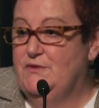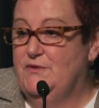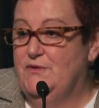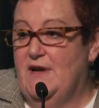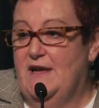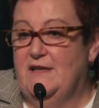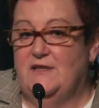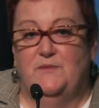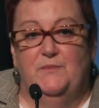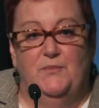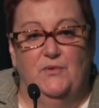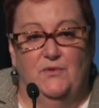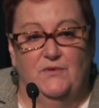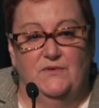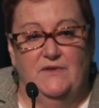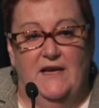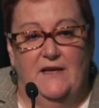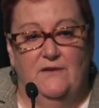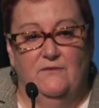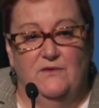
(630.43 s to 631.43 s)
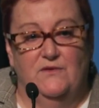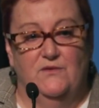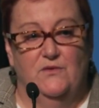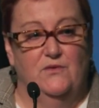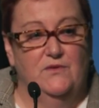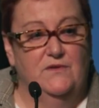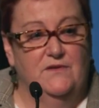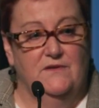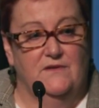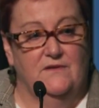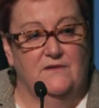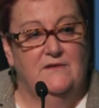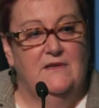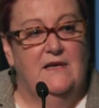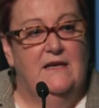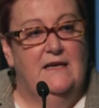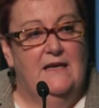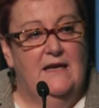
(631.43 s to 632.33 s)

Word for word: Transport and Resources.